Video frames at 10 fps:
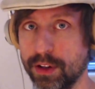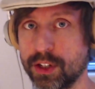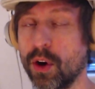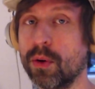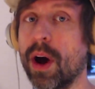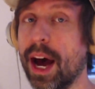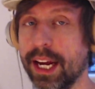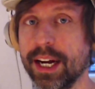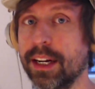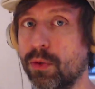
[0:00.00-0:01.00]

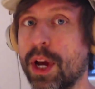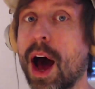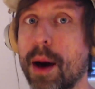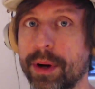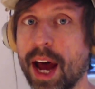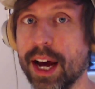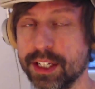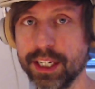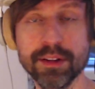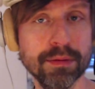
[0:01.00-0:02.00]
songwriting and in
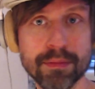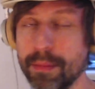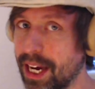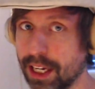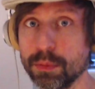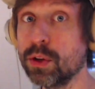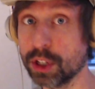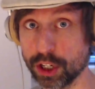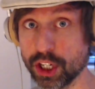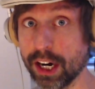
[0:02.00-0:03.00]
reharmonizing and making
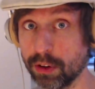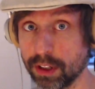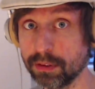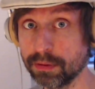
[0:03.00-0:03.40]
music in general.